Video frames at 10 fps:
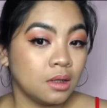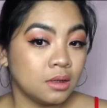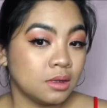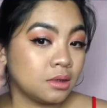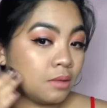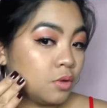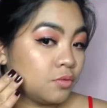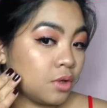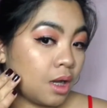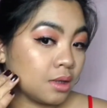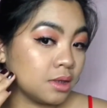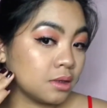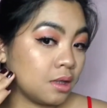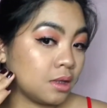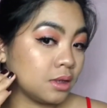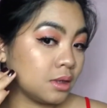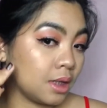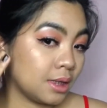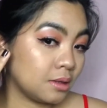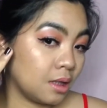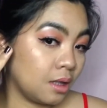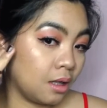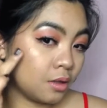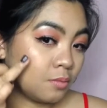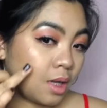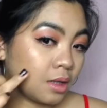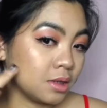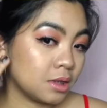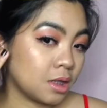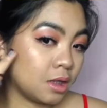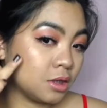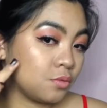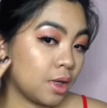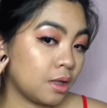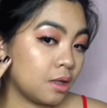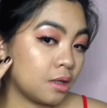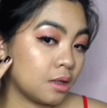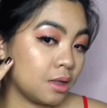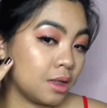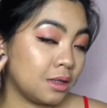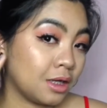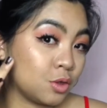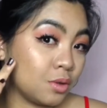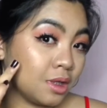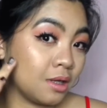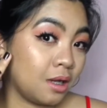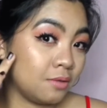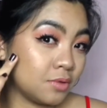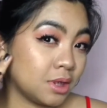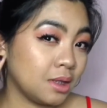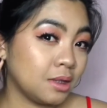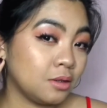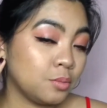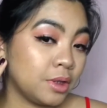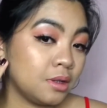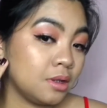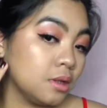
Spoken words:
some of your acne scars. I got a lot of acne scars right here and it actually covers a little bit.